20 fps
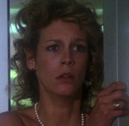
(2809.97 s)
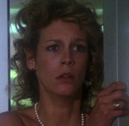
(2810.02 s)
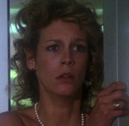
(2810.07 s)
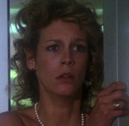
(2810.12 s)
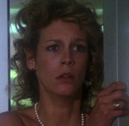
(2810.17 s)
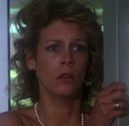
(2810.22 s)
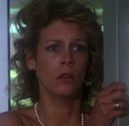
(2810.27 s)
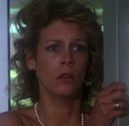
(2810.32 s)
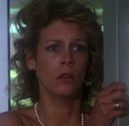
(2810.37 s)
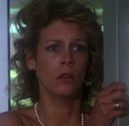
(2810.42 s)

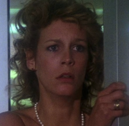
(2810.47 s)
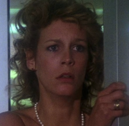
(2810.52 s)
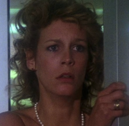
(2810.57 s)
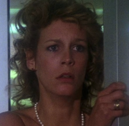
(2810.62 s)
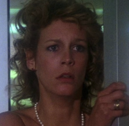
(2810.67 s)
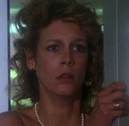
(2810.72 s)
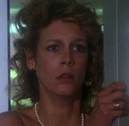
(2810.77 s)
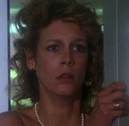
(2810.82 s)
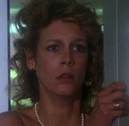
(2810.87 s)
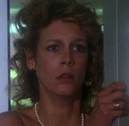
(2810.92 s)

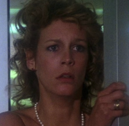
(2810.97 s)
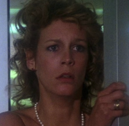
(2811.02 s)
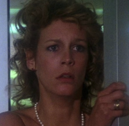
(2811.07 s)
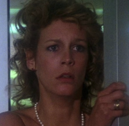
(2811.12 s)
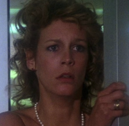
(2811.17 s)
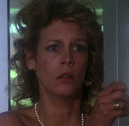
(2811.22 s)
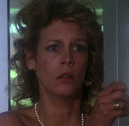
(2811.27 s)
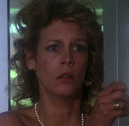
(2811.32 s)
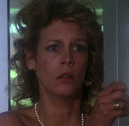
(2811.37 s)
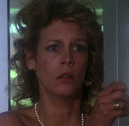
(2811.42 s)

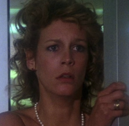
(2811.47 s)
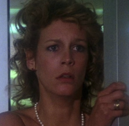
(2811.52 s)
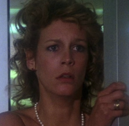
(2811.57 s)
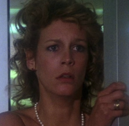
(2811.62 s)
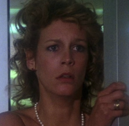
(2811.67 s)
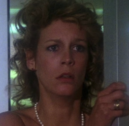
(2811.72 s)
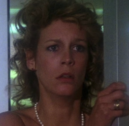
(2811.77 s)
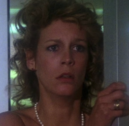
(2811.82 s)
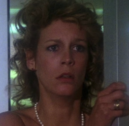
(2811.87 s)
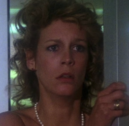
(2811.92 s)

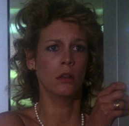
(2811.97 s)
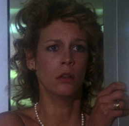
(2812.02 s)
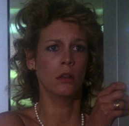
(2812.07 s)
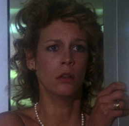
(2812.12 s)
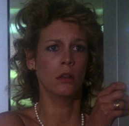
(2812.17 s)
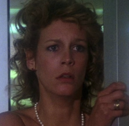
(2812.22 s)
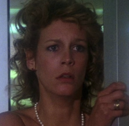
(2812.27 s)
[no speech]